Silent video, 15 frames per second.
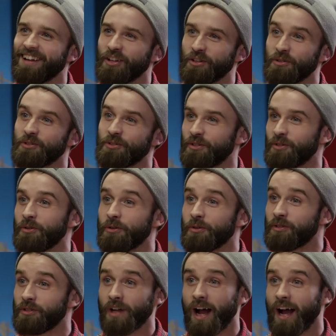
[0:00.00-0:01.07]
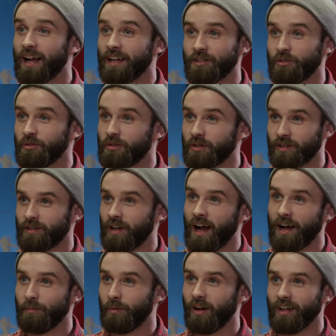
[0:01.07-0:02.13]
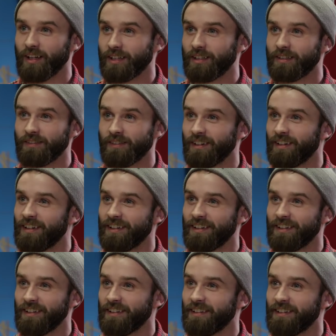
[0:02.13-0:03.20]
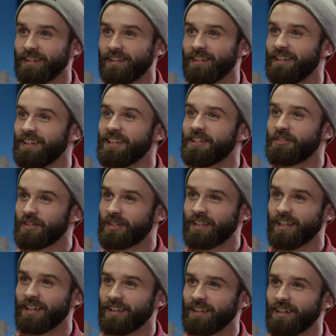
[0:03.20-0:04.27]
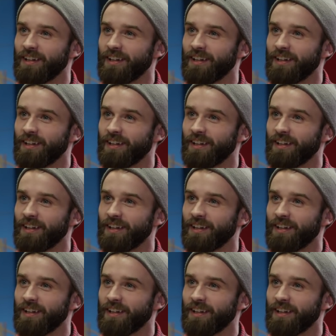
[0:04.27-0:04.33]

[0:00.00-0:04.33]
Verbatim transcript: You use you use eyes. You just eyeball. I it. just eyeball it on there. Interesting.